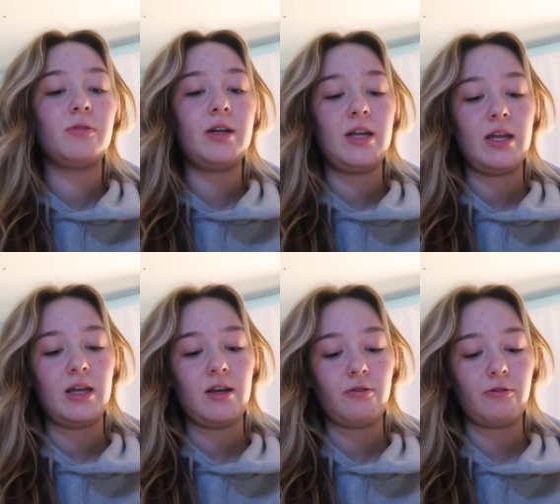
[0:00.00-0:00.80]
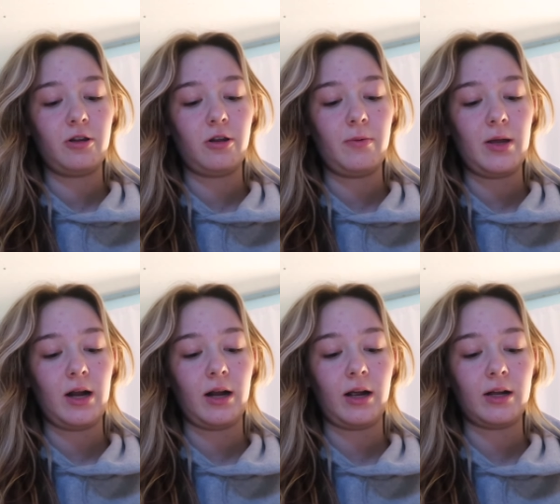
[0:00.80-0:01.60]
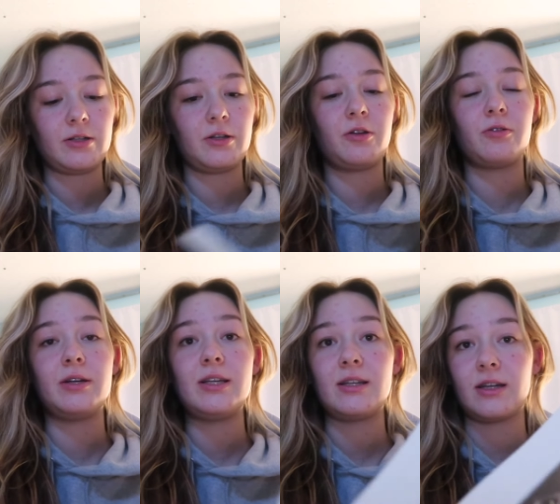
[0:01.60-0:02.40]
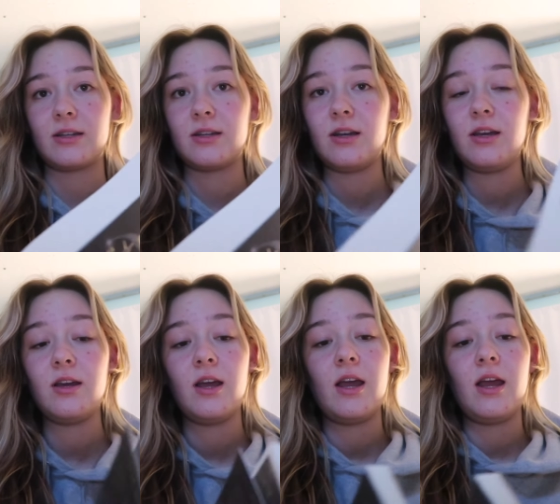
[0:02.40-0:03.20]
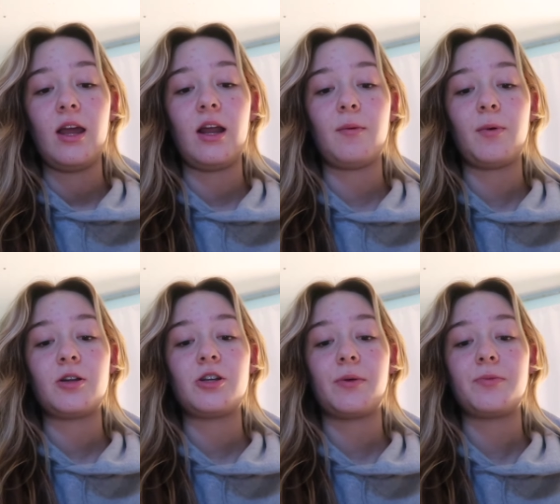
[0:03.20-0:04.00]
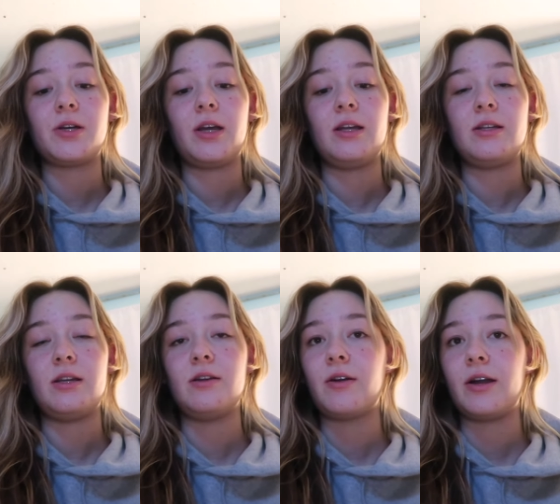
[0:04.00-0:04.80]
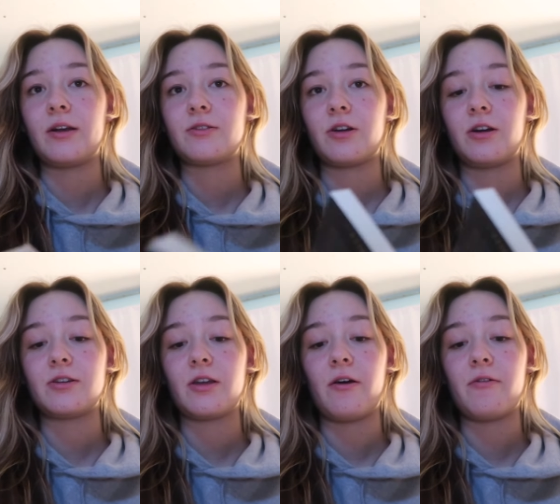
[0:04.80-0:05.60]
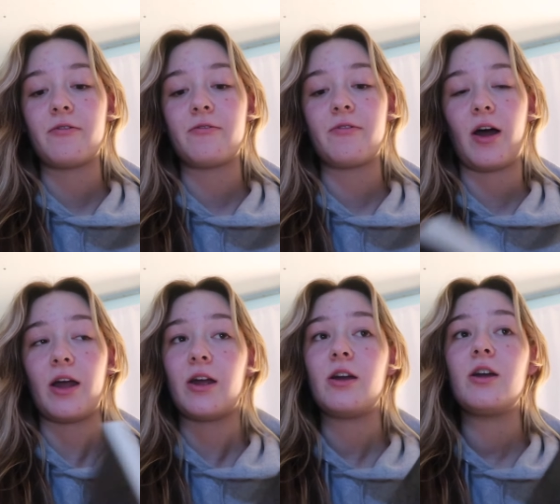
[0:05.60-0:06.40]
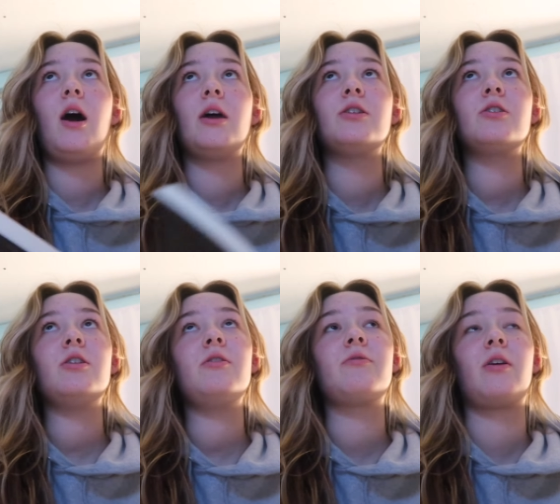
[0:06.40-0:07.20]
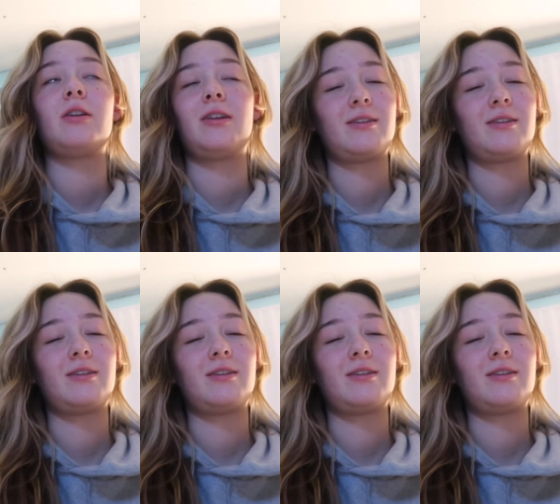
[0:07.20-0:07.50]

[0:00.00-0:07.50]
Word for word: reading for a little bit, and I got to three sixty and I'm on chapter eighteen right now, Scars of Fire. I just started falling